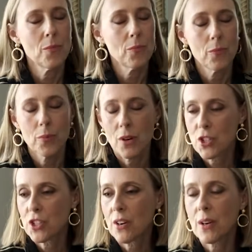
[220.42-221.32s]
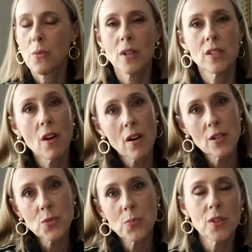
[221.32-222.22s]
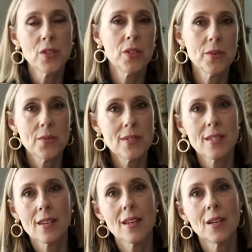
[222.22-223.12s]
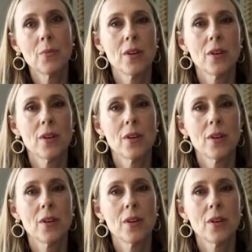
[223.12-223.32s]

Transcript: We are sharing what yarns we're using,